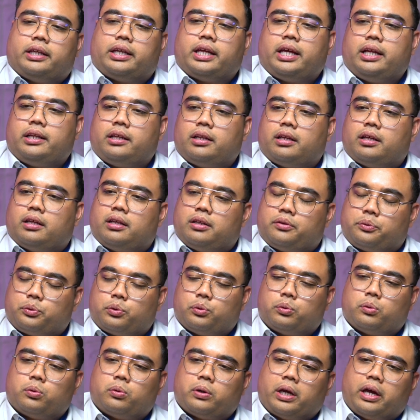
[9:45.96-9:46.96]
then
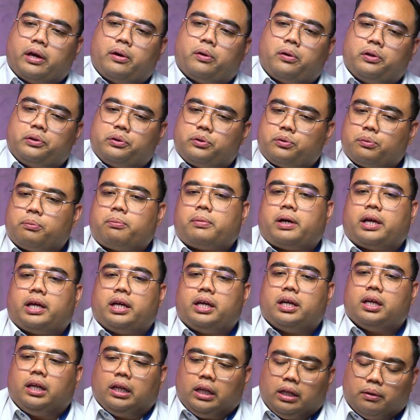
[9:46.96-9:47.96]
to add on to my
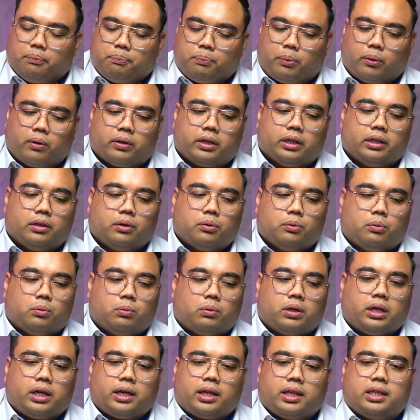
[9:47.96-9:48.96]
earlier point,
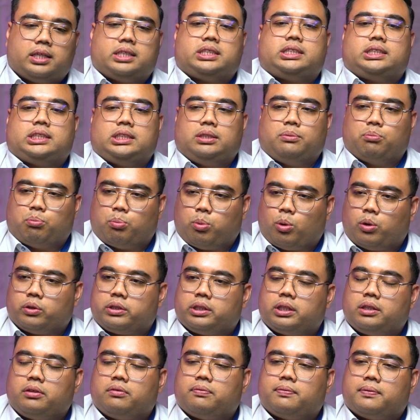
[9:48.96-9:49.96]
why it's
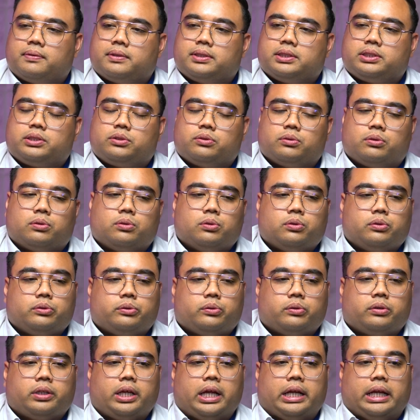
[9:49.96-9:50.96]
important for us to go
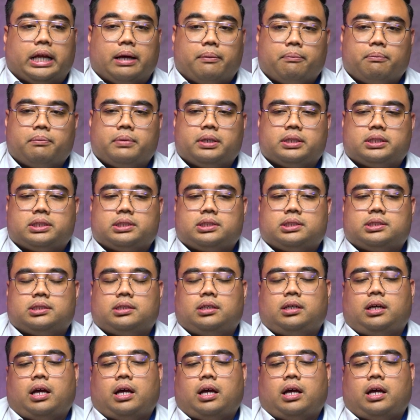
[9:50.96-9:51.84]
to that numbers,